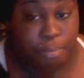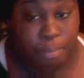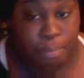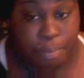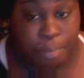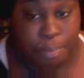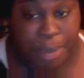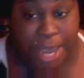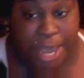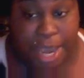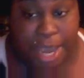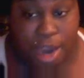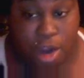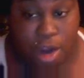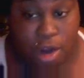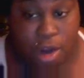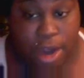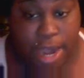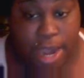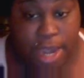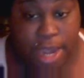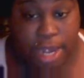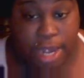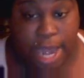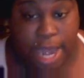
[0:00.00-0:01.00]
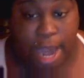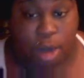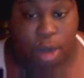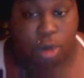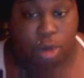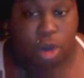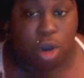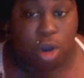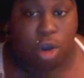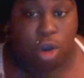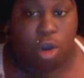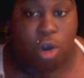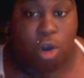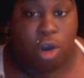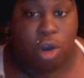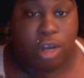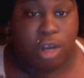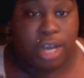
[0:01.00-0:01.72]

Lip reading: beer and alcohol